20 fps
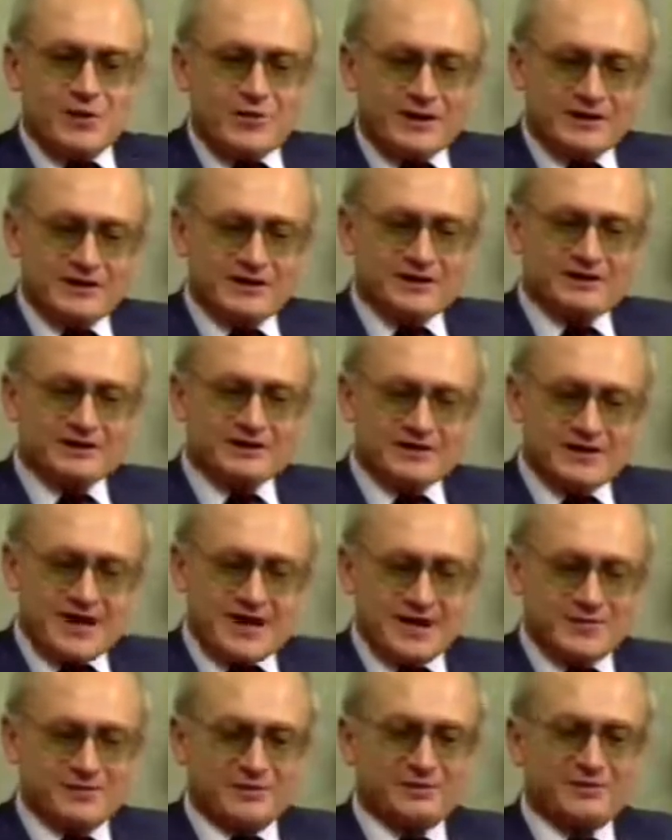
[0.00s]
no one is
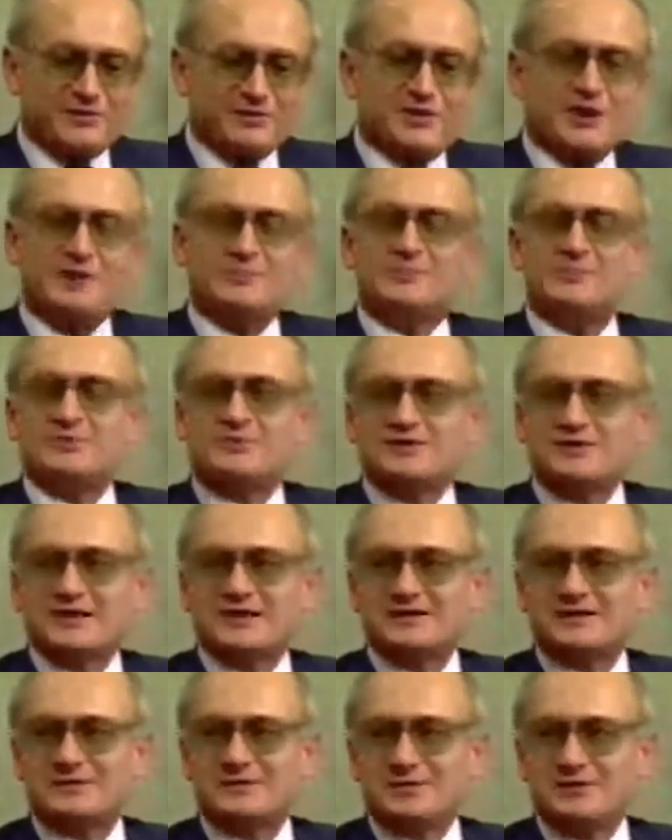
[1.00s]
able to come to
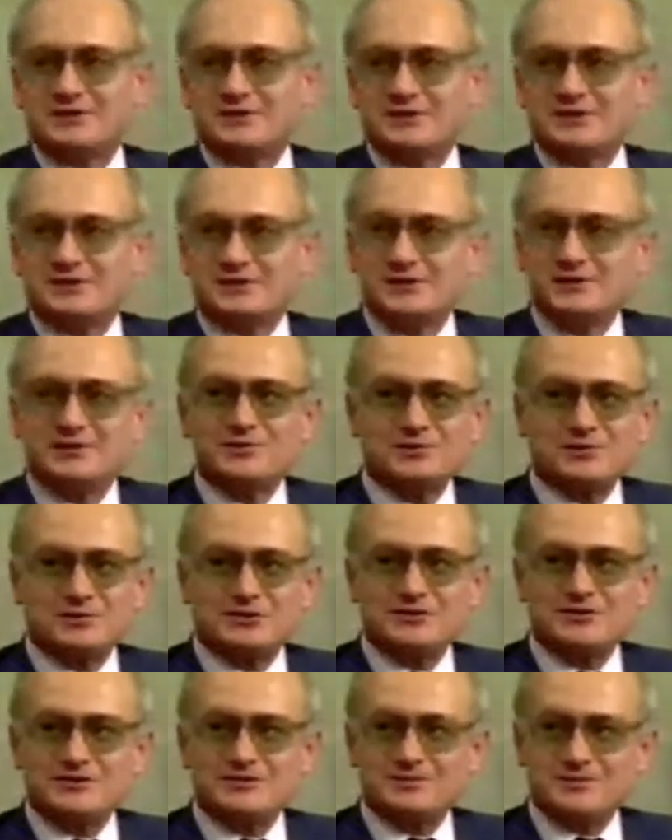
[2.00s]
sensible
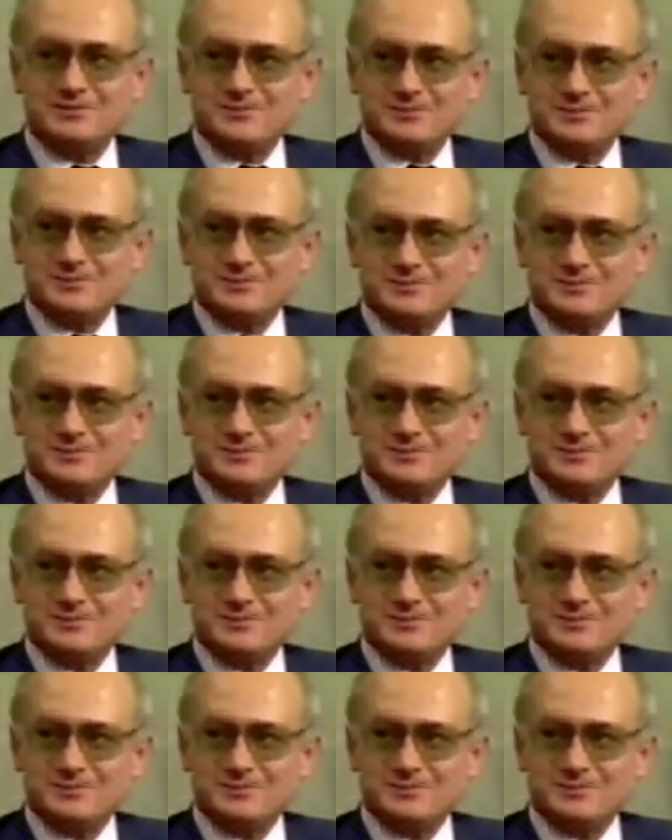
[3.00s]
conclusions